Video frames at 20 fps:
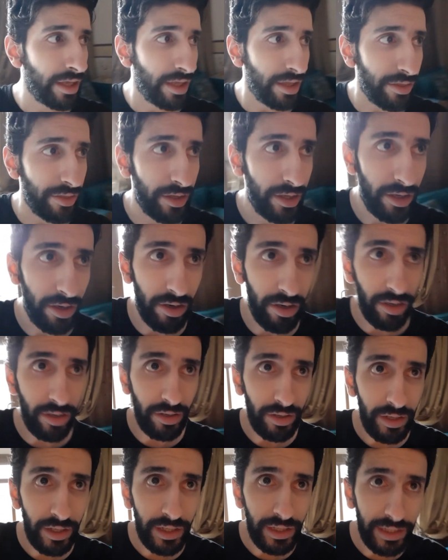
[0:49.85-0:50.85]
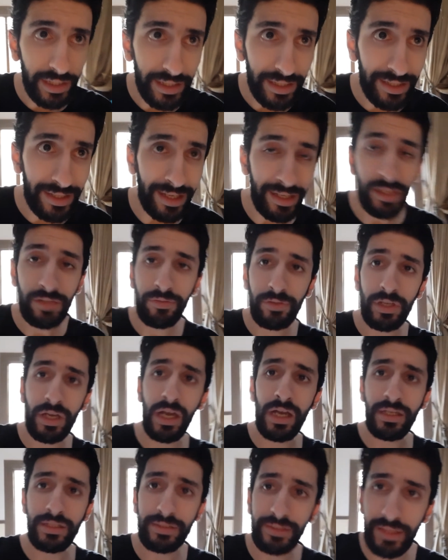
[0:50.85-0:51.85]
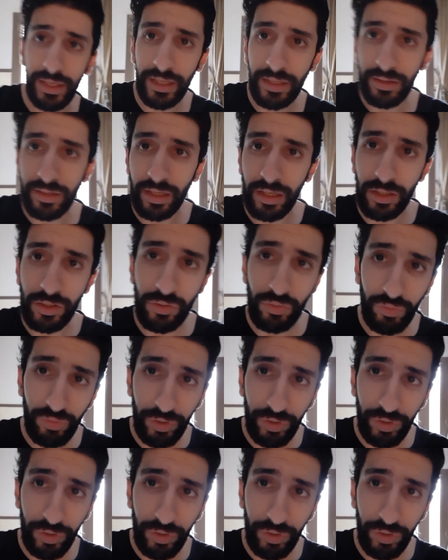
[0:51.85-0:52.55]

they are kind of content that is